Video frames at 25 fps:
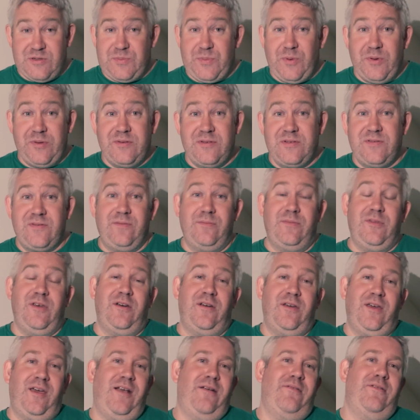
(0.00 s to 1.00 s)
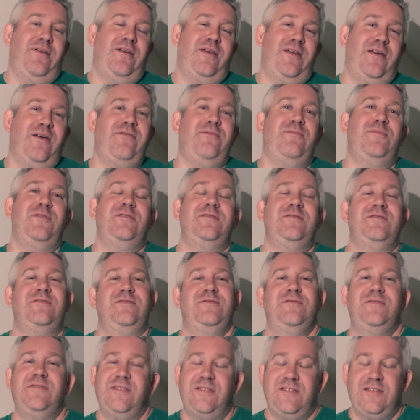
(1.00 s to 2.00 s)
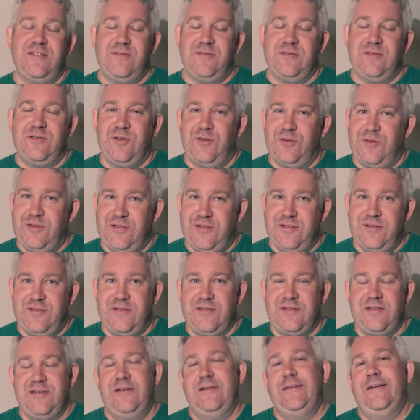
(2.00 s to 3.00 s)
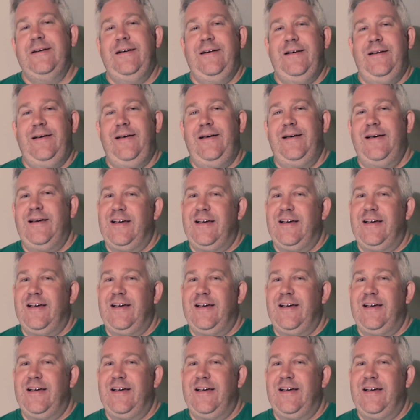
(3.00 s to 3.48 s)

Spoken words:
response from the Hungarian government, who said this was nonsense.